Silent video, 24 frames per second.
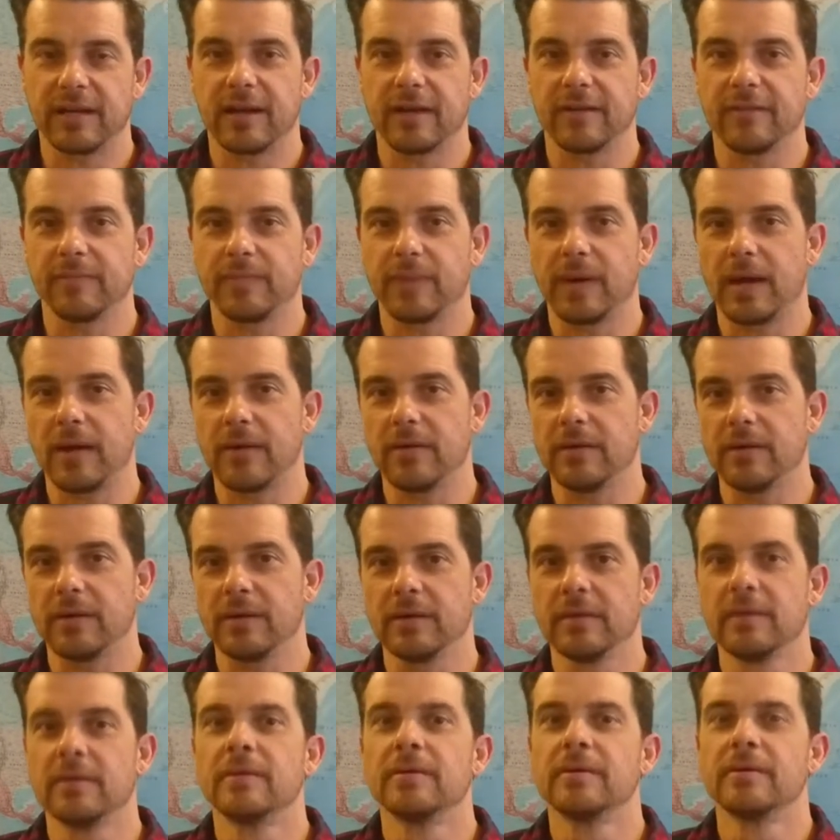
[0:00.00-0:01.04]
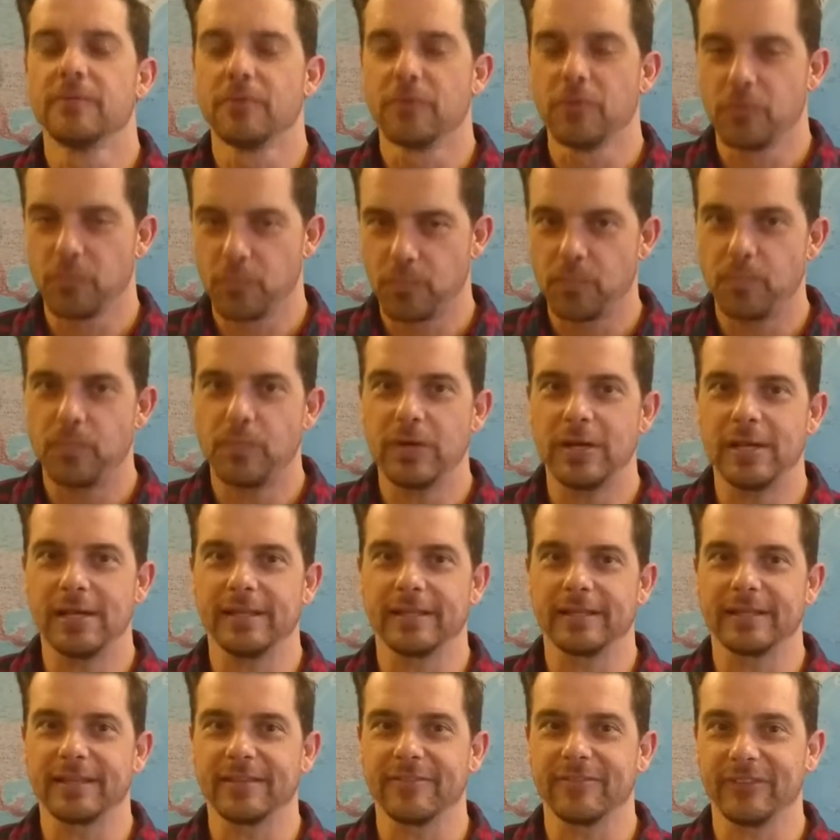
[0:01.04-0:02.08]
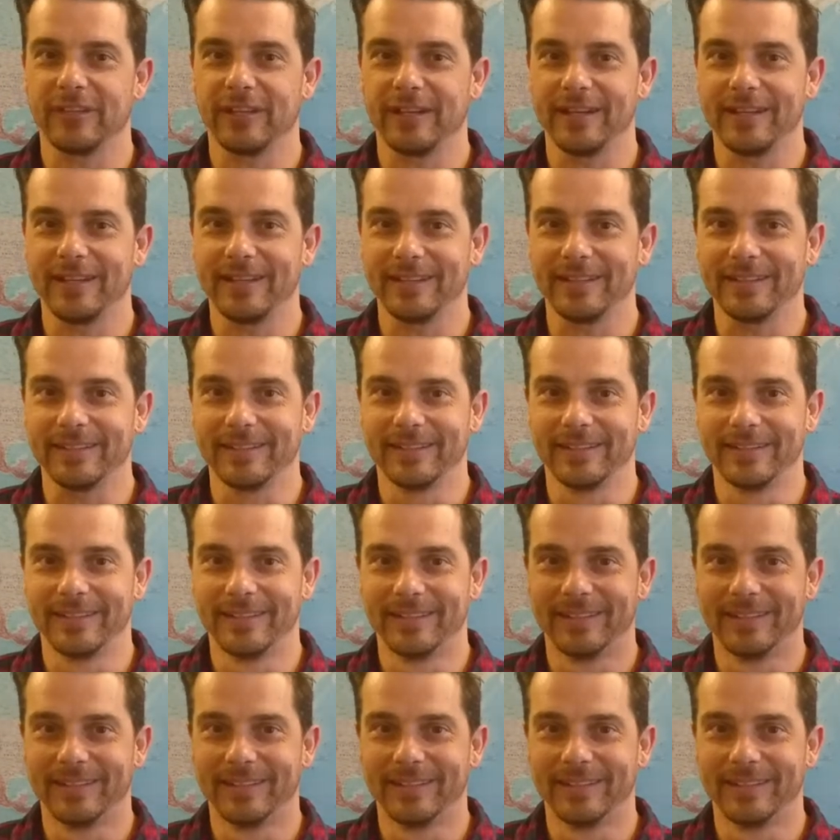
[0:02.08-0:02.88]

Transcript: out of power. Brilliant gift idea.